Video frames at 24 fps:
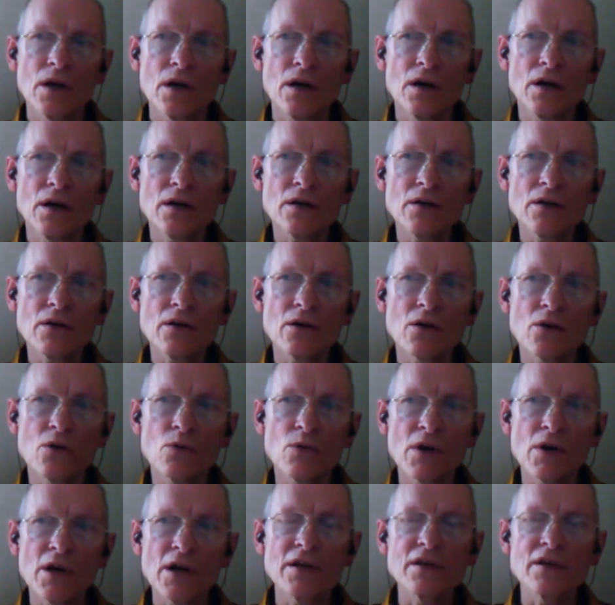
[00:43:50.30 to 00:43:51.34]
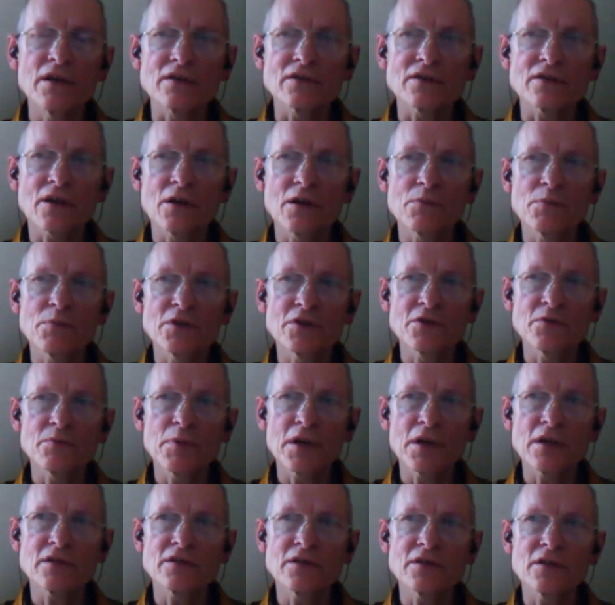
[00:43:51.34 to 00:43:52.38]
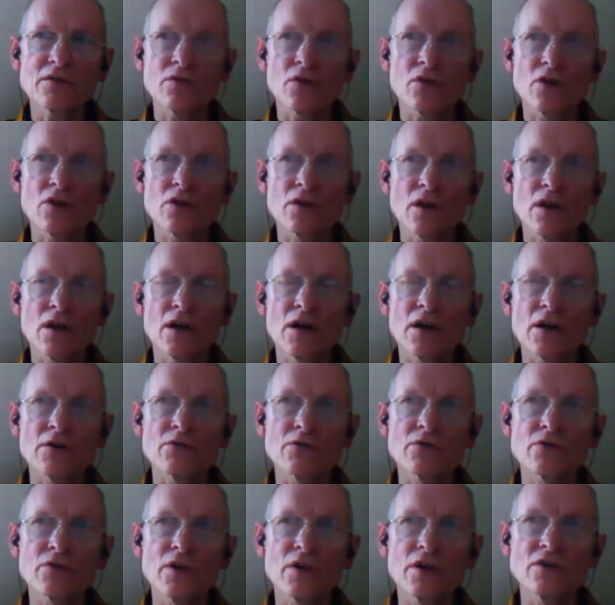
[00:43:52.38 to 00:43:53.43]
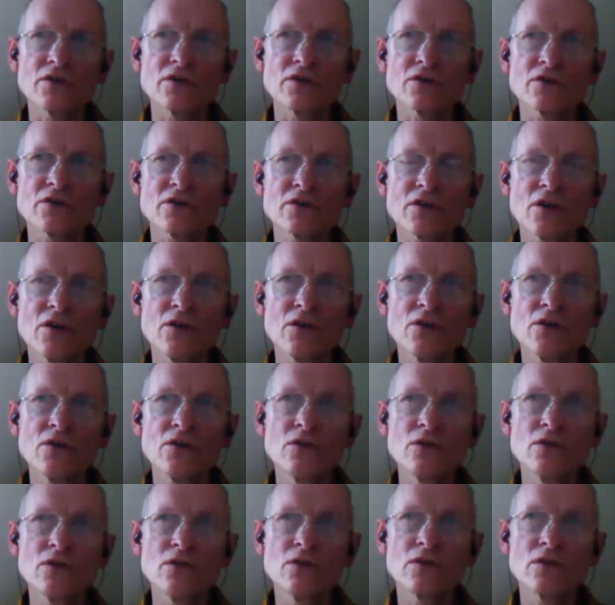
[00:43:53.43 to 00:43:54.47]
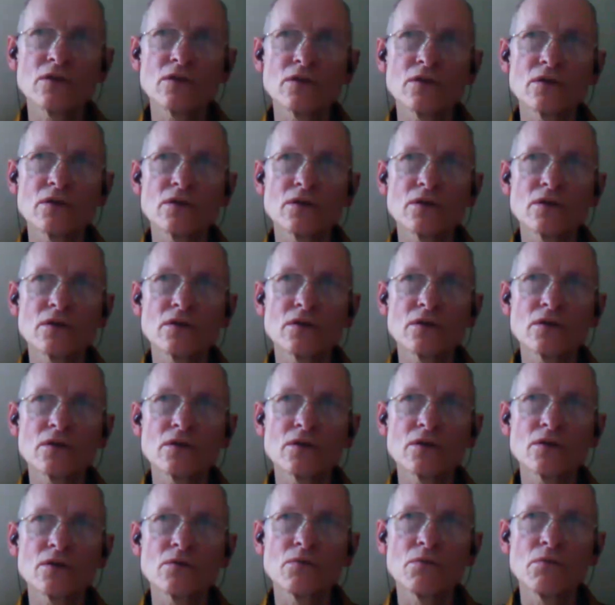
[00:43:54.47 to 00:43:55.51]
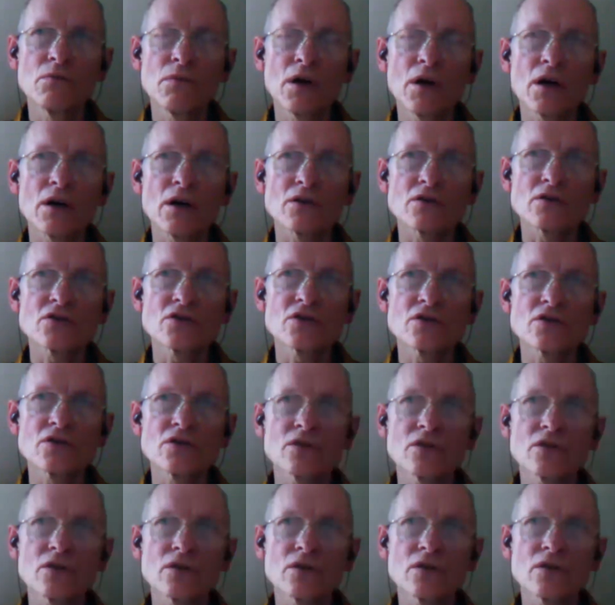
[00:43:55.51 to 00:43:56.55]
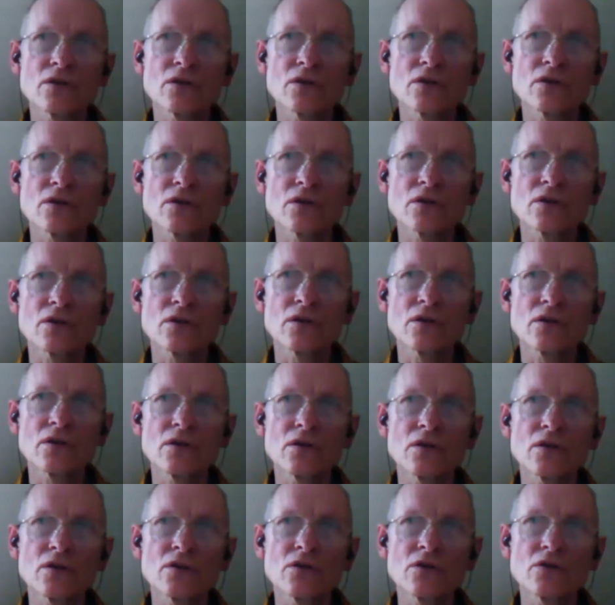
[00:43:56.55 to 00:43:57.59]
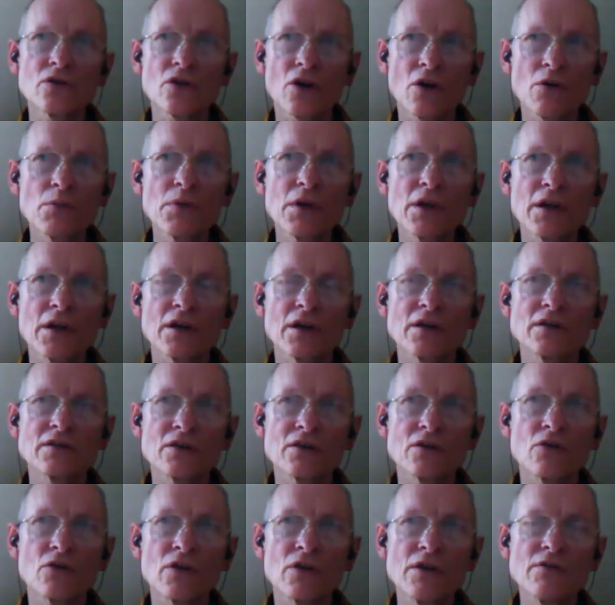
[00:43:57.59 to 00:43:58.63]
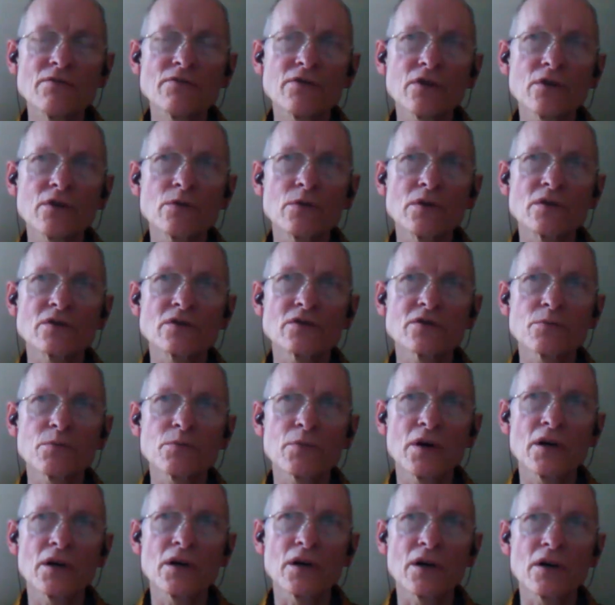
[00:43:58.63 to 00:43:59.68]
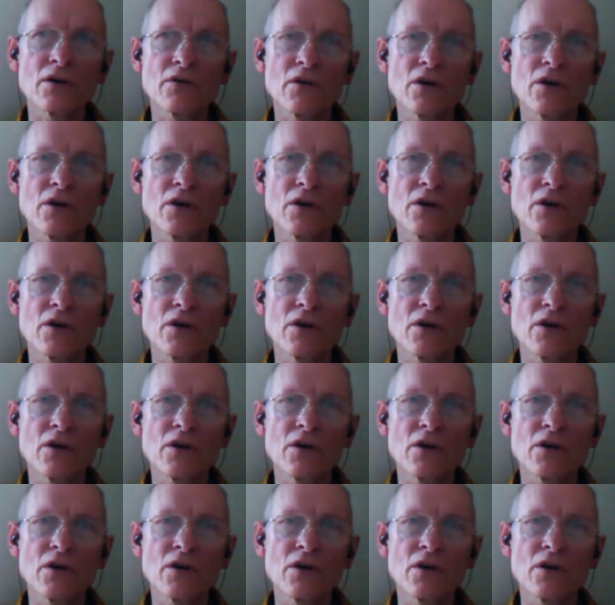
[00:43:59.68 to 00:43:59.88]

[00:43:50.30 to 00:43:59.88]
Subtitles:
Our awareness, our perspective on life is so much dominated or influenced by our